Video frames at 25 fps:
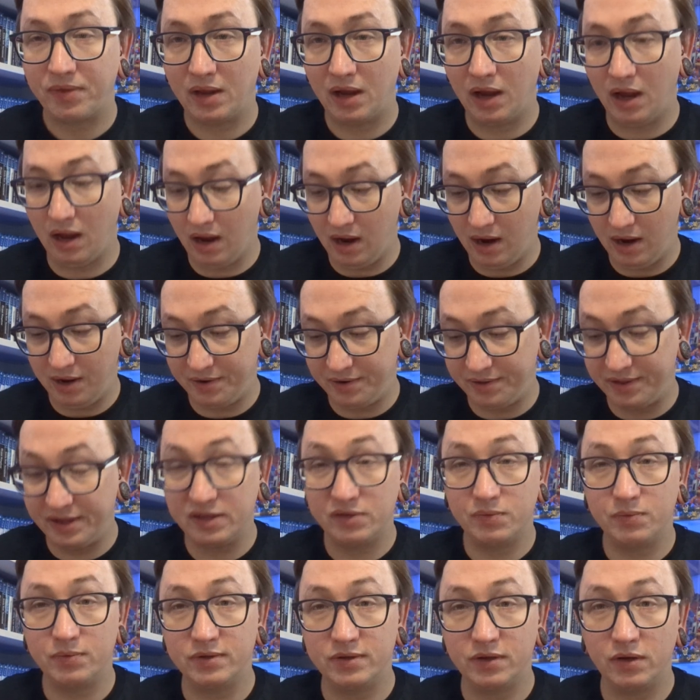And
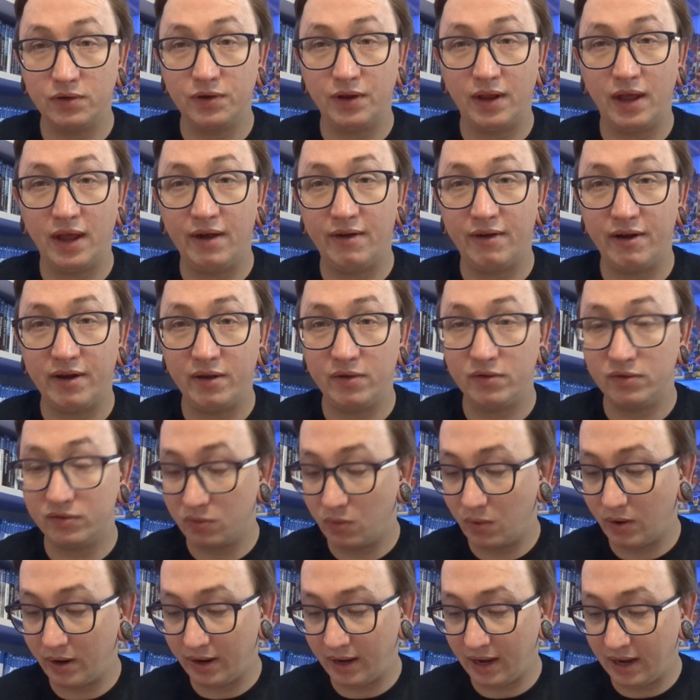this was on there, and it was
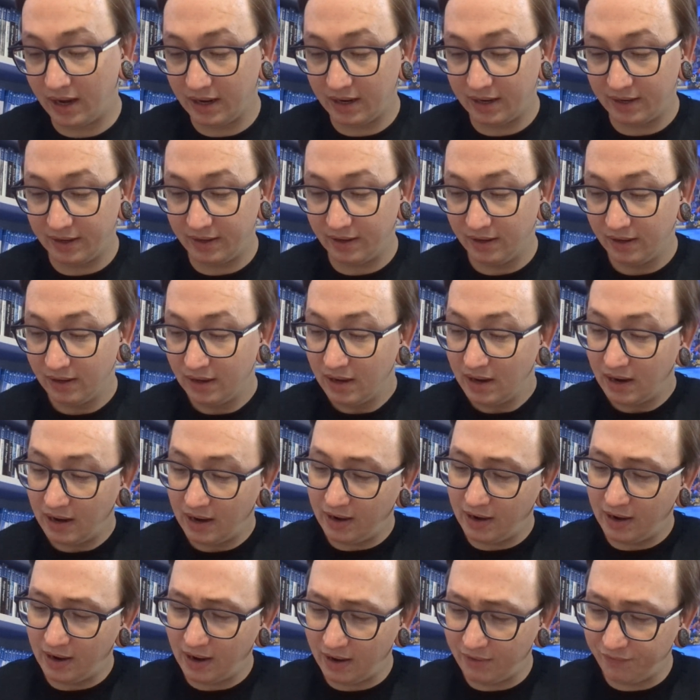quite high.
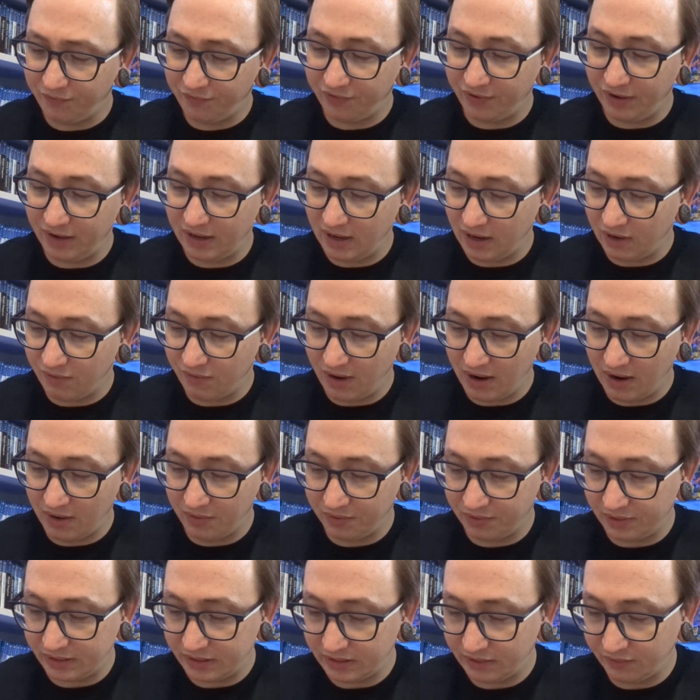And I've seen it
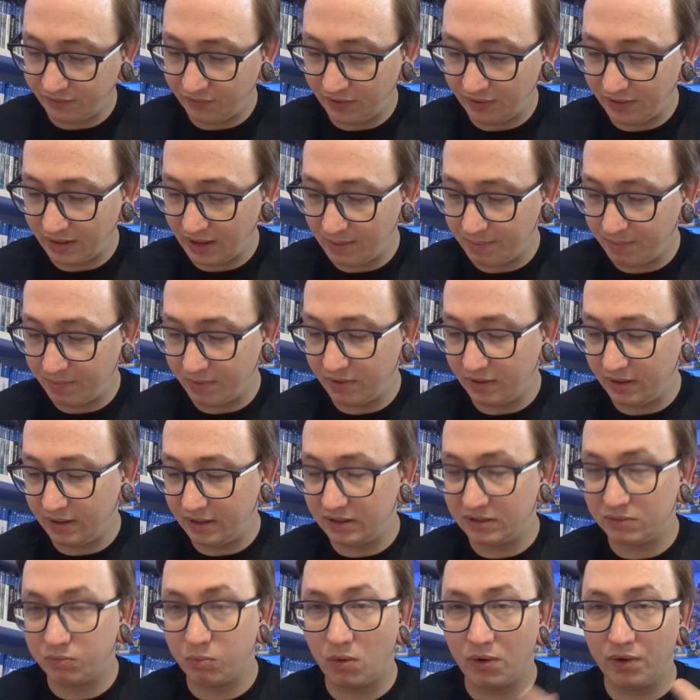around and stuff like that, but
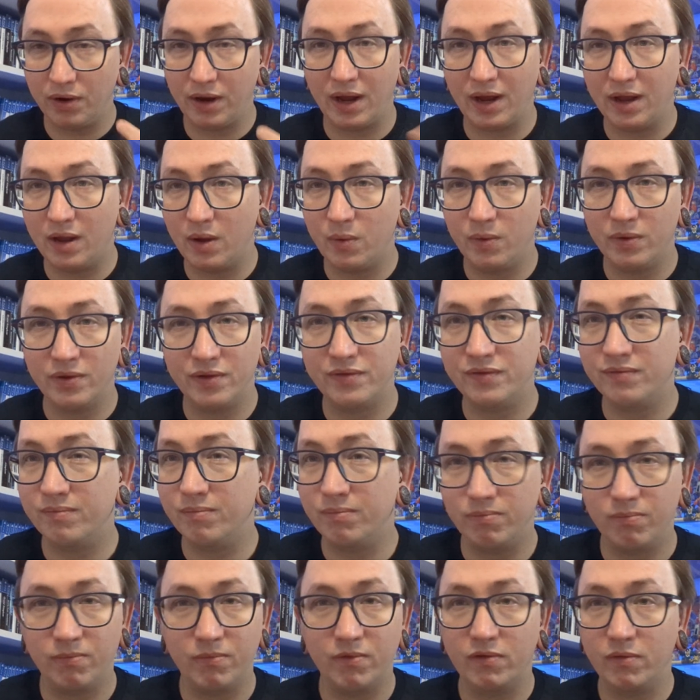it's one that I always
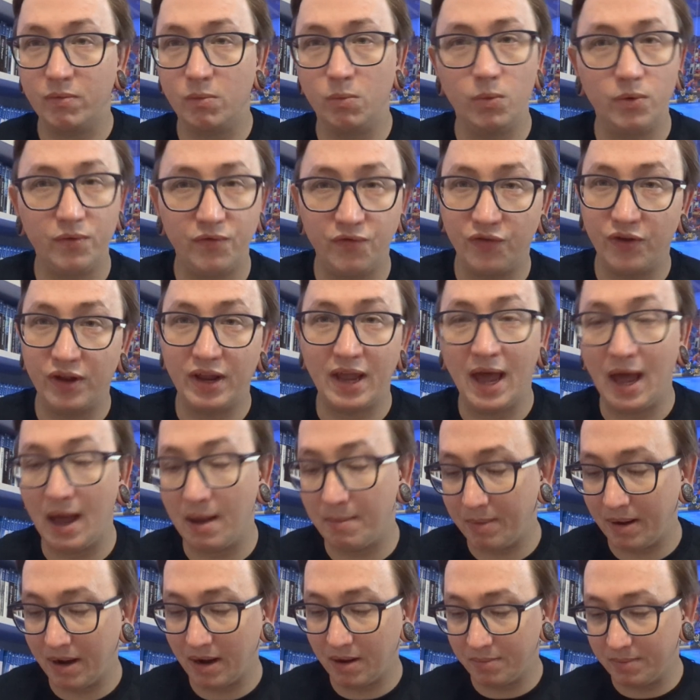would forget
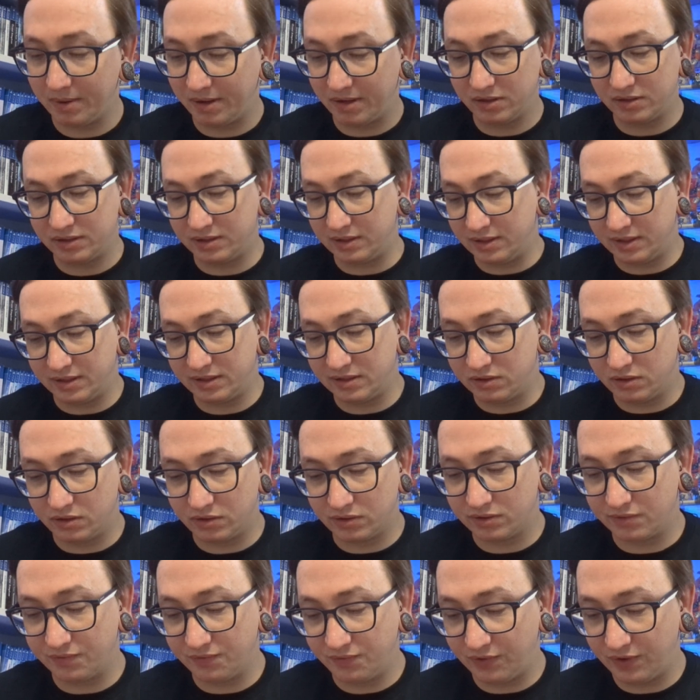about because it's not
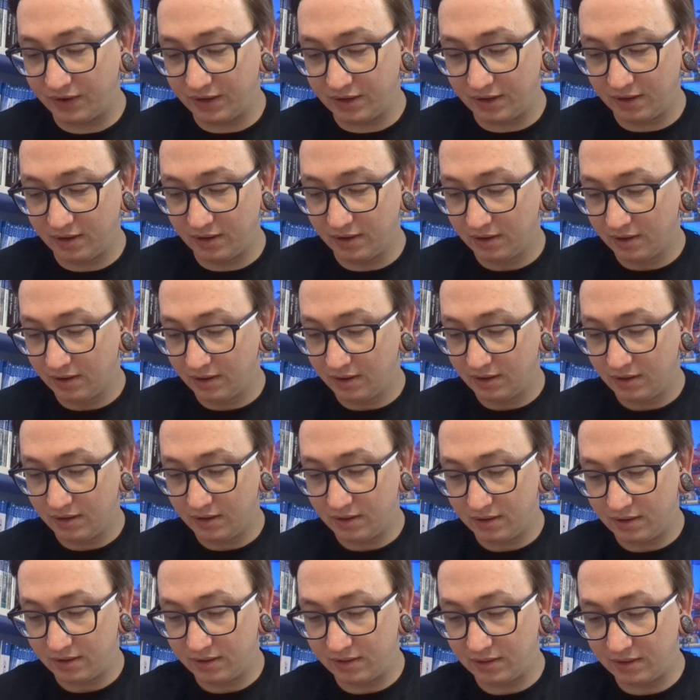something
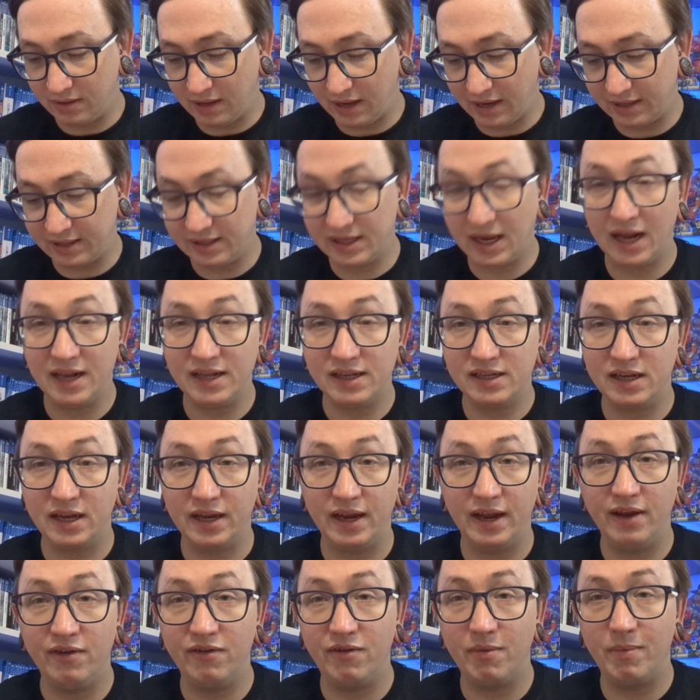that I tend to hear